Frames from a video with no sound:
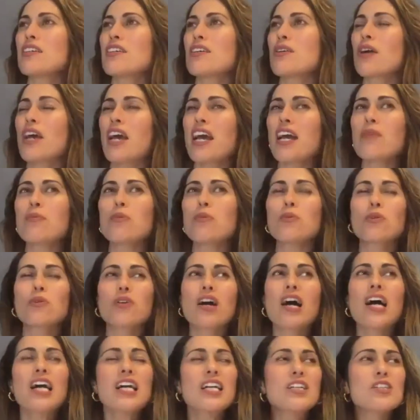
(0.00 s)
okay, well, we're
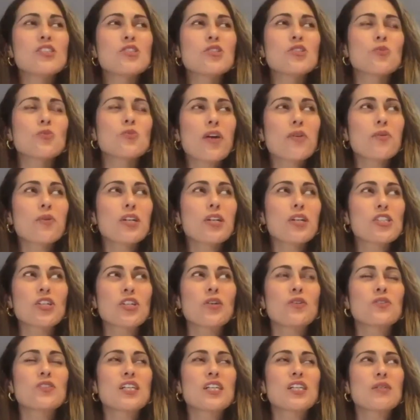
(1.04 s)
not going to do runway
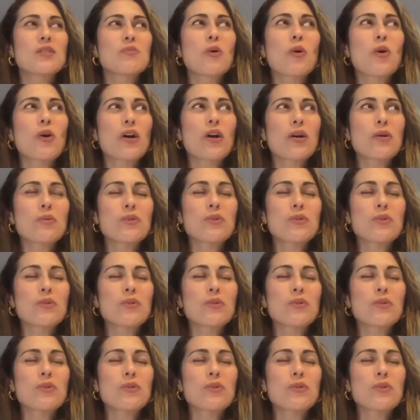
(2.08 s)
shows anymore.